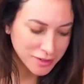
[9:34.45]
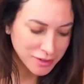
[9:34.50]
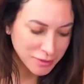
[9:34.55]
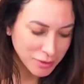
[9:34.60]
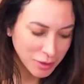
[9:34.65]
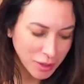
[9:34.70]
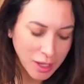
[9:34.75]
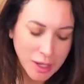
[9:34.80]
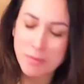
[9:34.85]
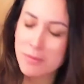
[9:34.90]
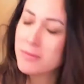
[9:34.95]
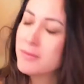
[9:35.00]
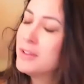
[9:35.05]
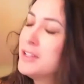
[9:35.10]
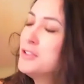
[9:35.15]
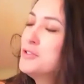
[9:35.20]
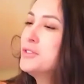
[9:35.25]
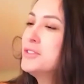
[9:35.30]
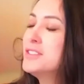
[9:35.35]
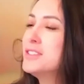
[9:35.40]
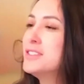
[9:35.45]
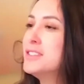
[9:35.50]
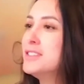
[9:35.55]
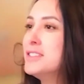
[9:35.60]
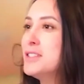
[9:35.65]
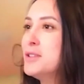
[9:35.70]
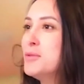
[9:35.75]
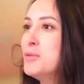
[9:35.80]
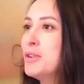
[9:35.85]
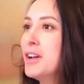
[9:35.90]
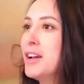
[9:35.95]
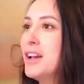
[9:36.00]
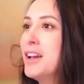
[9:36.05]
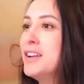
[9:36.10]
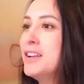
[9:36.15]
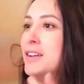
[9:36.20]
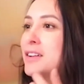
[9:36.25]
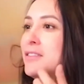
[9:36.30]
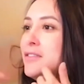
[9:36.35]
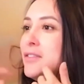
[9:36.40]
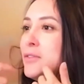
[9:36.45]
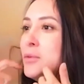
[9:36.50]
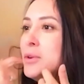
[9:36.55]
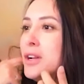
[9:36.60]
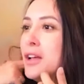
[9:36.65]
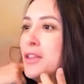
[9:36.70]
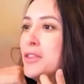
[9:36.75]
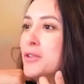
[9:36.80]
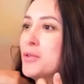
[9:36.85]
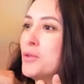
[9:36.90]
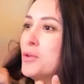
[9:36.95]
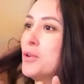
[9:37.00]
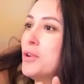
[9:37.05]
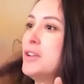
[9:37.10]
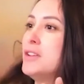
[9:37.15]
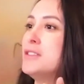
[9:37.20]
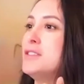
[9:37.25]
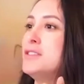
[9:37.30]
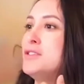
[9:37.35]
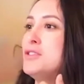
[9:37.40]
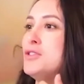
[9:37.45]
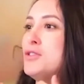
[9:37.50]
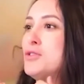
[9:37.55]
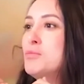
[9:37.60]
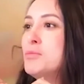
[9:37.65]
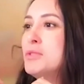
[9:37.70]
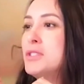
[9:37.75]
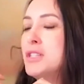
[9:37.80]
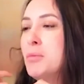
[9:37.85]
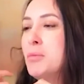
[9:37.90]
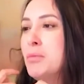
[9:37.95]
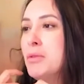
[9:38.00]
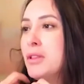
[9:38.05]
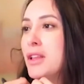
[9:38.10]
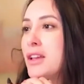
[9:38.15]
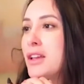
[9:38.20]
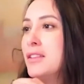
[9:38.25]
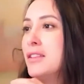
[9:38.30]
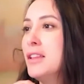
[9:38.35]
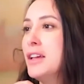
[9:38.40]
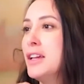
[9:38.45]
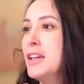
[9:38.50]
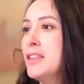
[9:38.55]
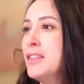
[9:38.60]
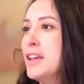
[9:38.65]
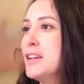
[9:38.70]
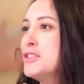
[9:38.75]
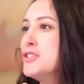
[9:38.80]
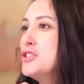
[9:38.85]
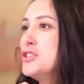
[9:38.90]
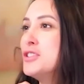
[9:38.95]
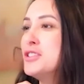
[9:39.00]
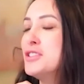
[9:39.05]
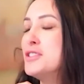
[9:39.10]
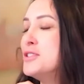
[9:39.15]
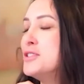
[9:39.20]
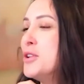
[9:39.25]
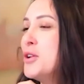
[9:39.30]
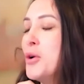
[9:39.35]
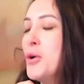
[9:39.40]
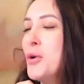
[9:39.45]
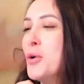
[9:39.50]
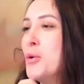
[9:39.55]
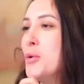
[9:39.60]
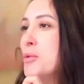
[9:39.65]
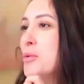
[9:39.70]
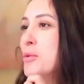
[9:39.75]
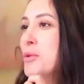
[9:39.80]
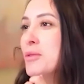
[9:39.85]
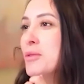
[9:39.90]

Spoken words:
I'm interested to see what other organs do you manipulate? Like that's just so